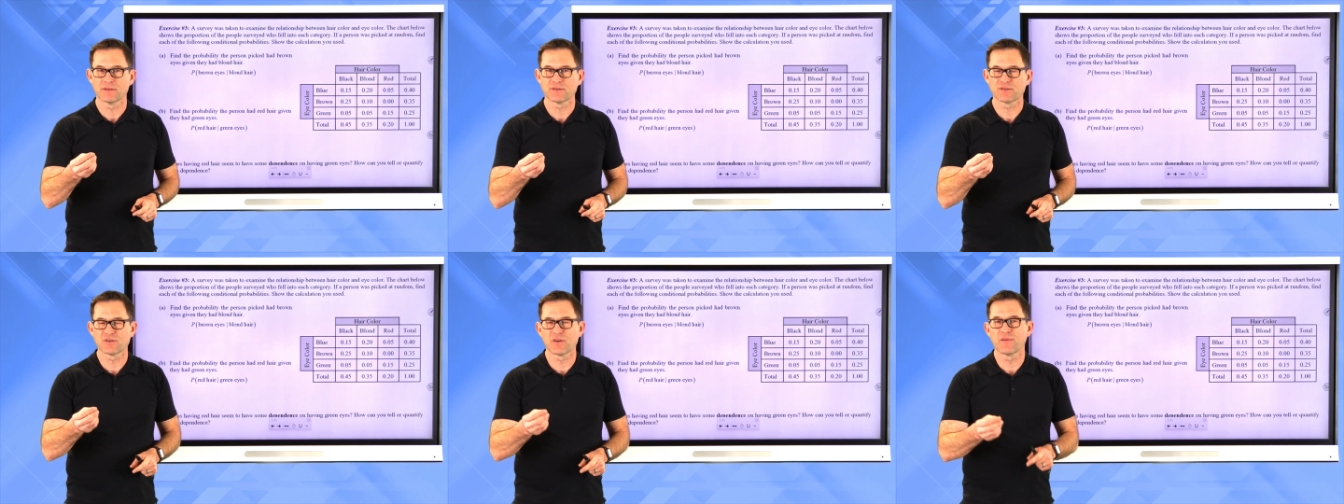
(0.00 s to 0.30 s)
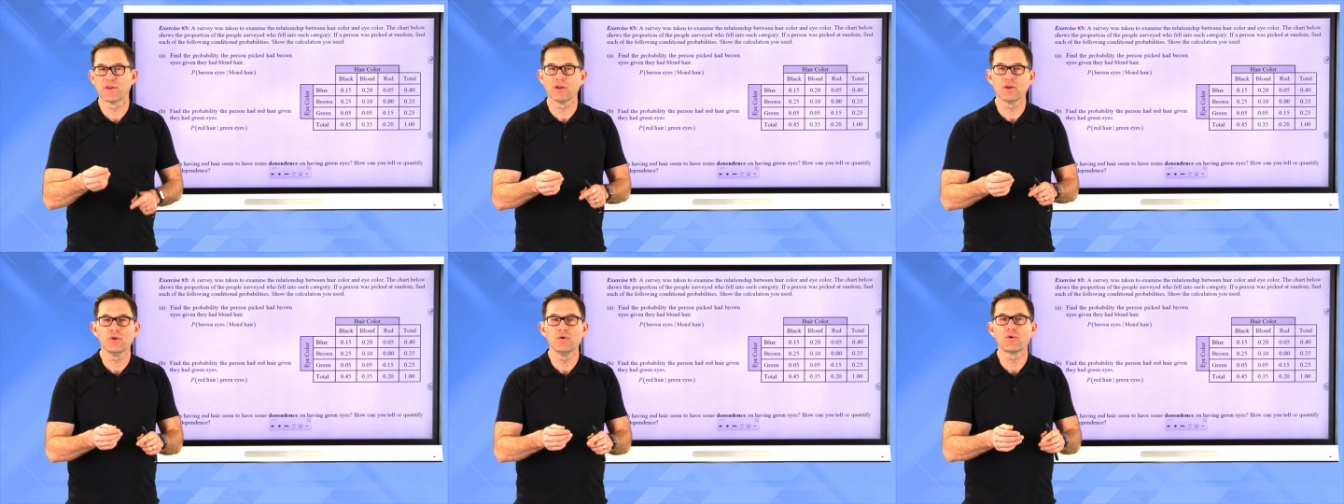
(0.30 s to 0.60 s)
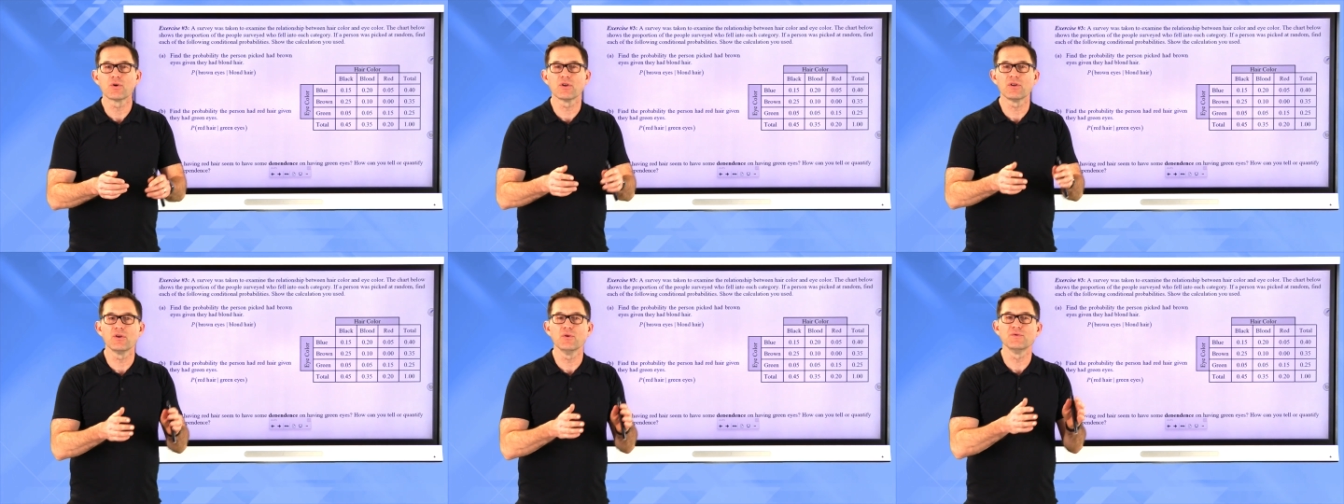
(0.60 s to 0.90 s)
so that you
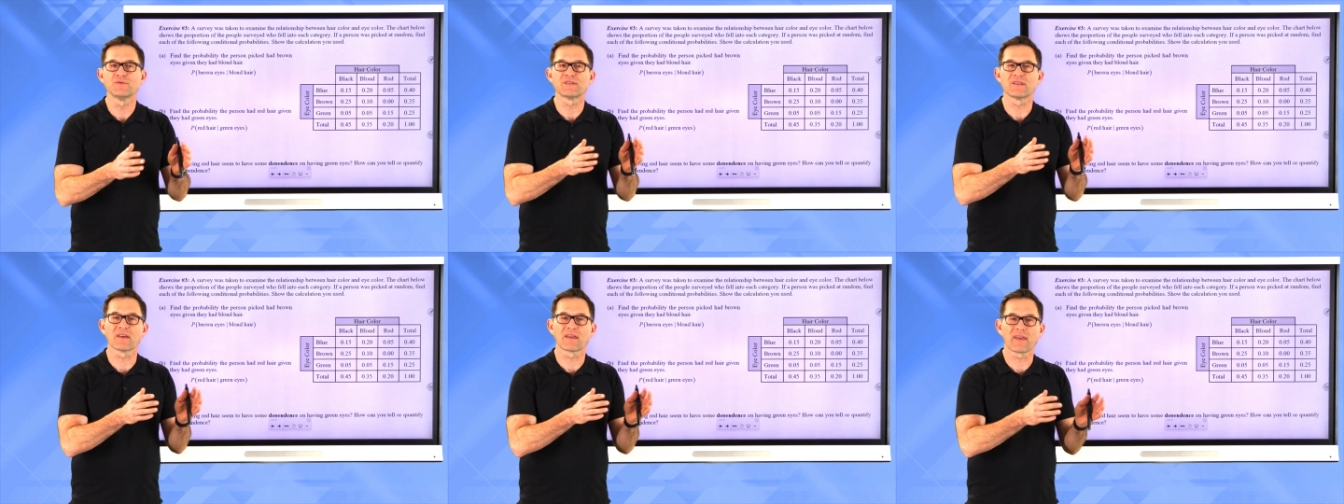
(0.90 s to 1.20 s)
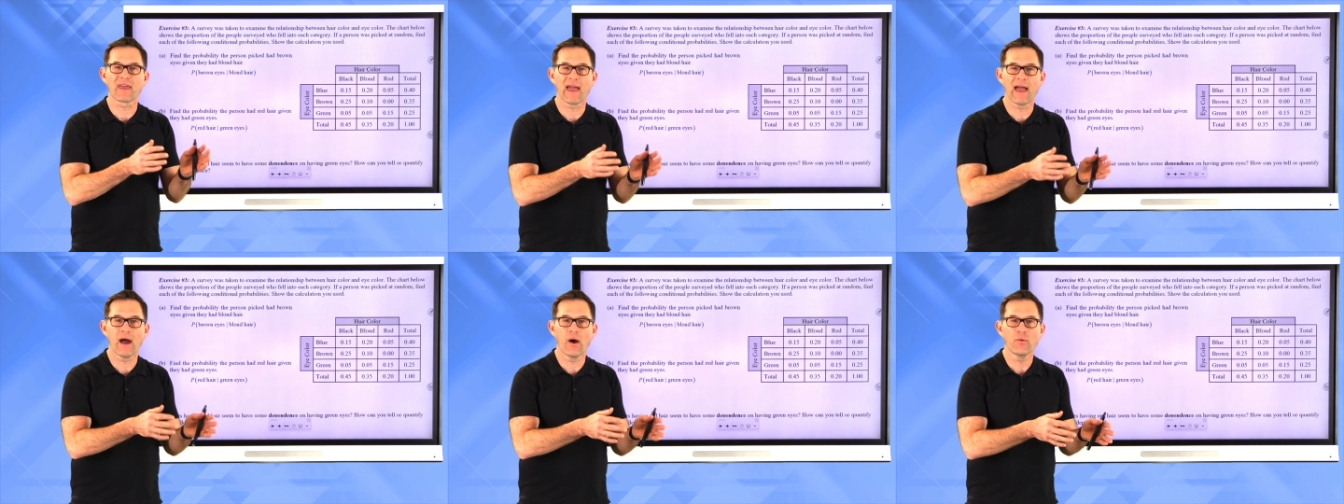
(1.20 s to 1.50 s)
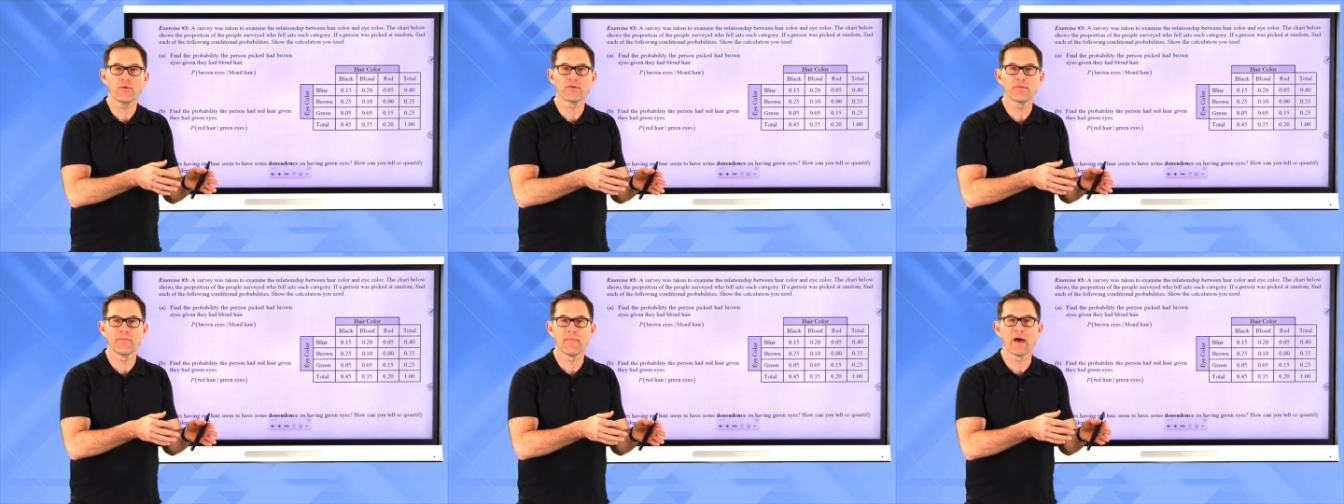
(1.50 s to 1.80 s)
could use the
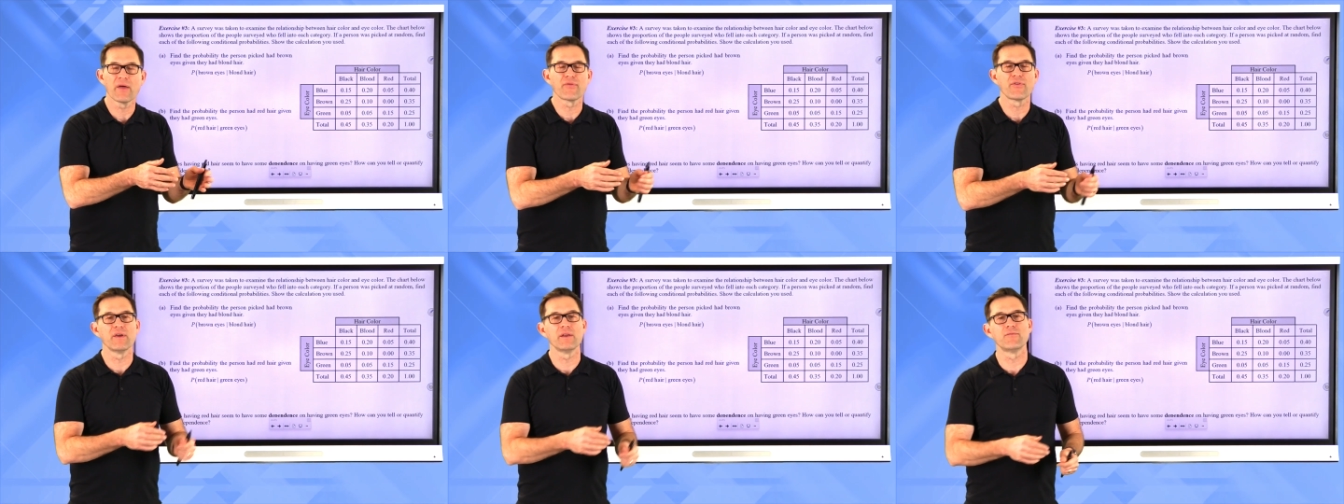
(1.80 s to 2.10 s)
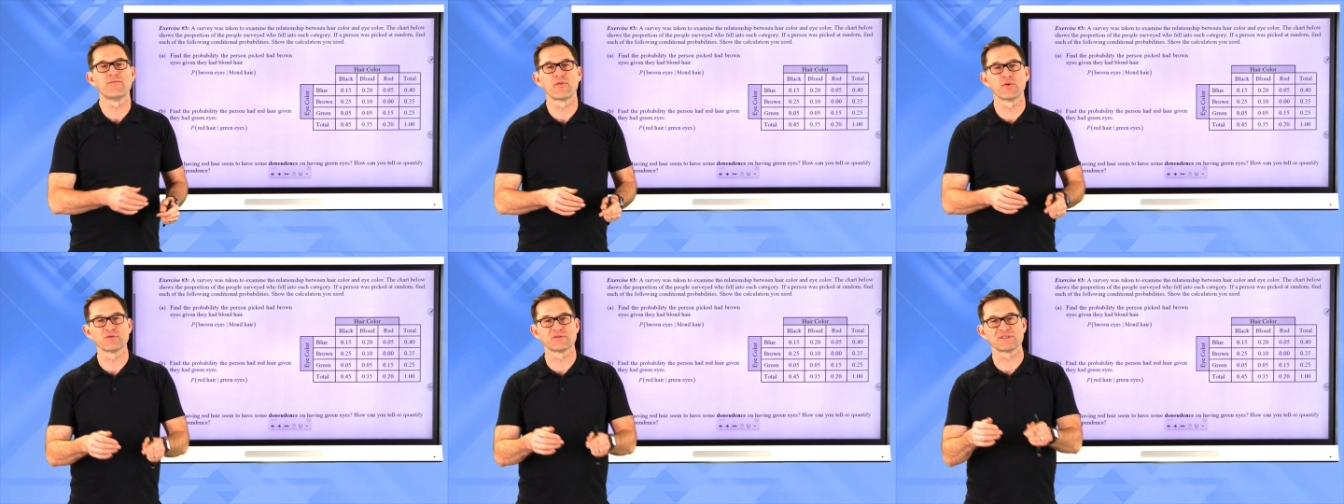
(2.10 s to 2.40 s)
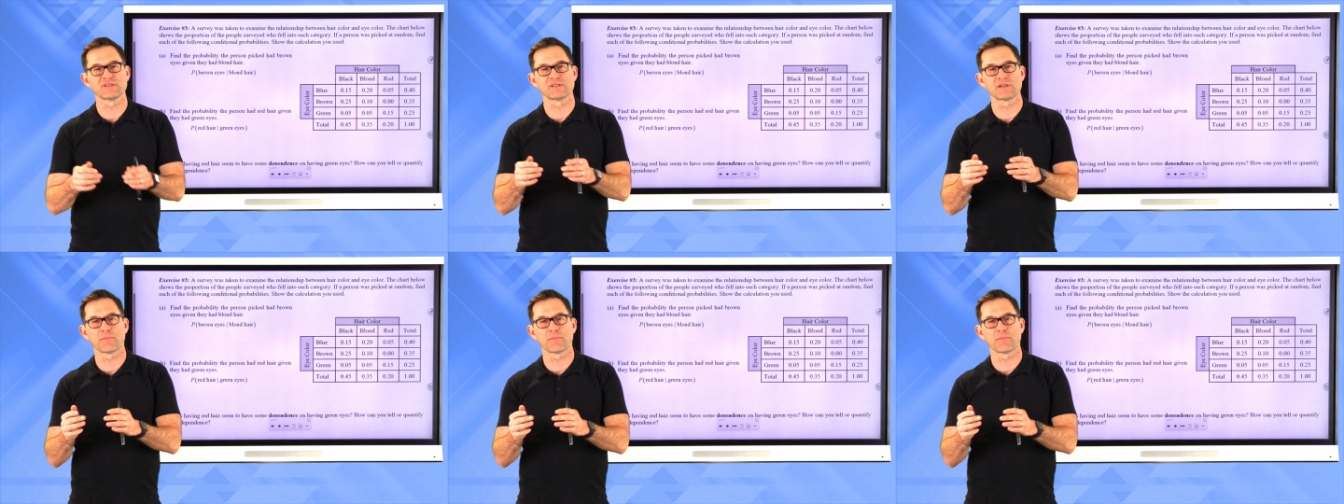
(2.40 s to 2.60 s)
count method versus